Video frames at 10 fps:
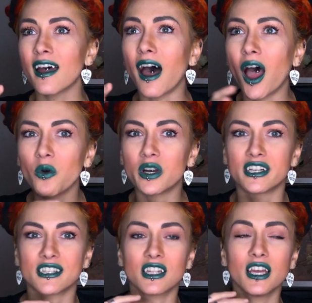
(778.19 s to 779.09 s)

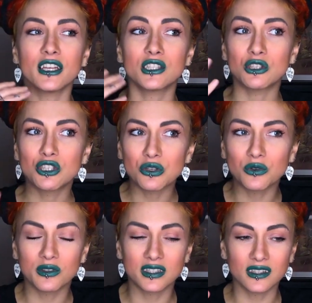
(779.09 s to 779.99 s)
hours to
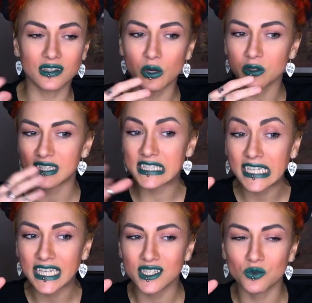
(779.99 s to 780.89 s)
shoot those
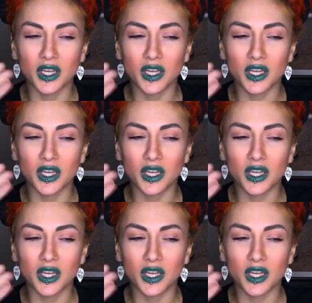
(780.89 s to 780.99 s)
scenes,